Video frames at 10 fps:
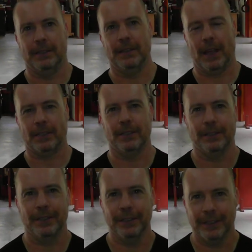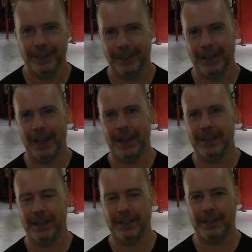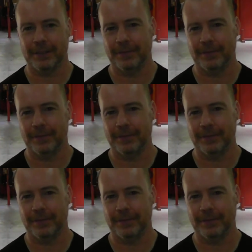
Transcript: it actually occurred, and